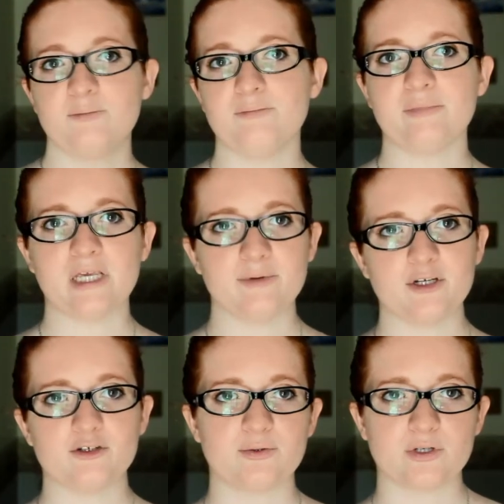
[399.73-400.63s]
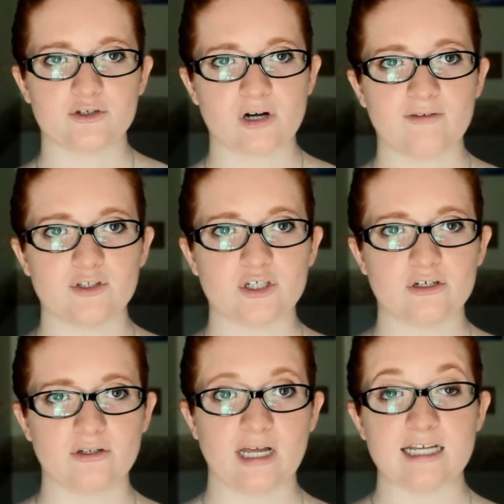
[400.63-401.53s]
Maybe you're doing a travel
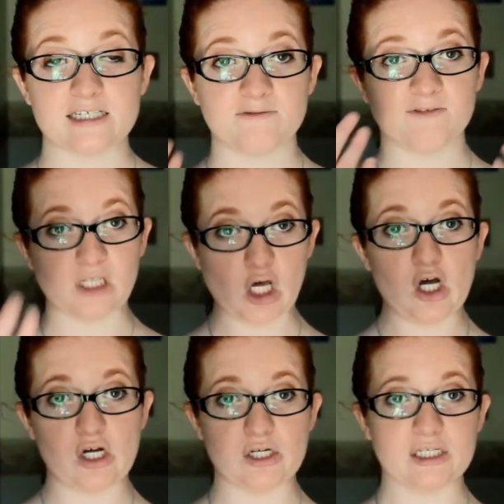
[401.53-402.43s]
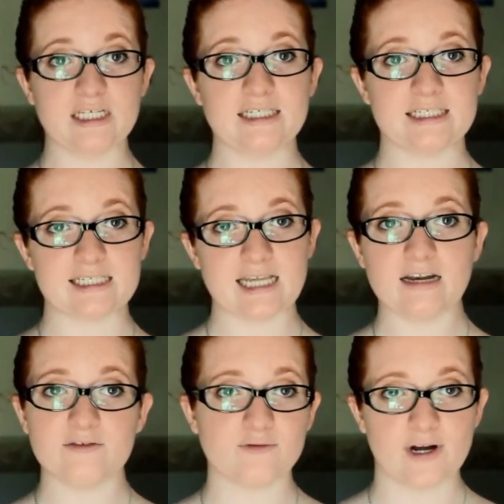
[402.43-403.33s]
journal as a vlog instead
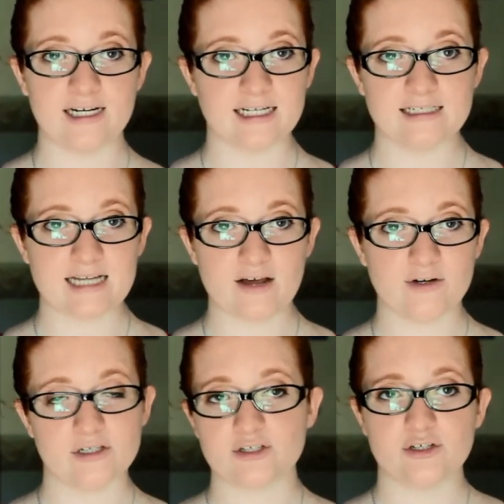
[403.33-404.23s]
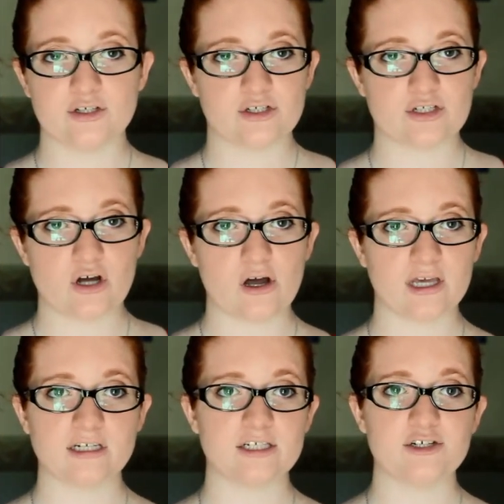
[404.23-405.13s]
of writing it down, and so you're just
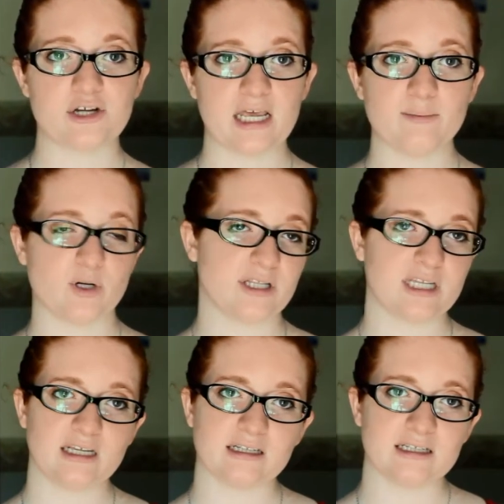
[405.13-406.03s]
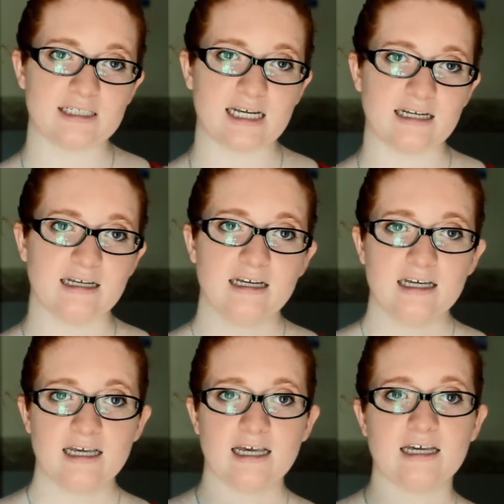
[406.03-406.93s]
talking to your camera at the end of the day
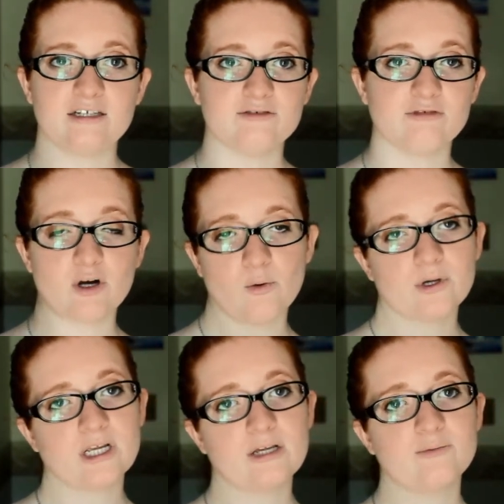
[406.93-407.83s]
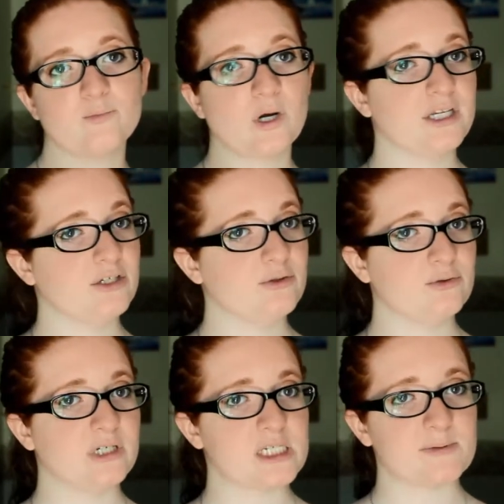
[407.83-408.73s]
and recording what you
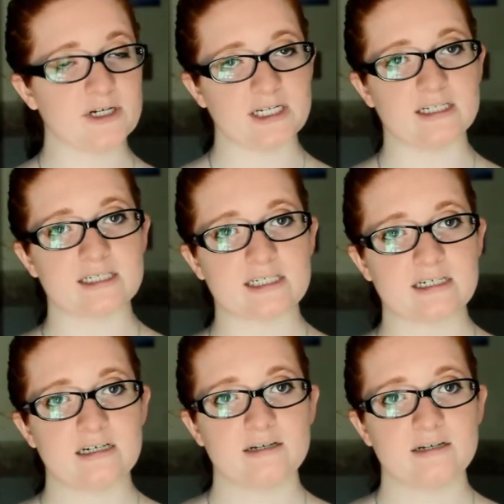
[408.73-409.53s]
experienced.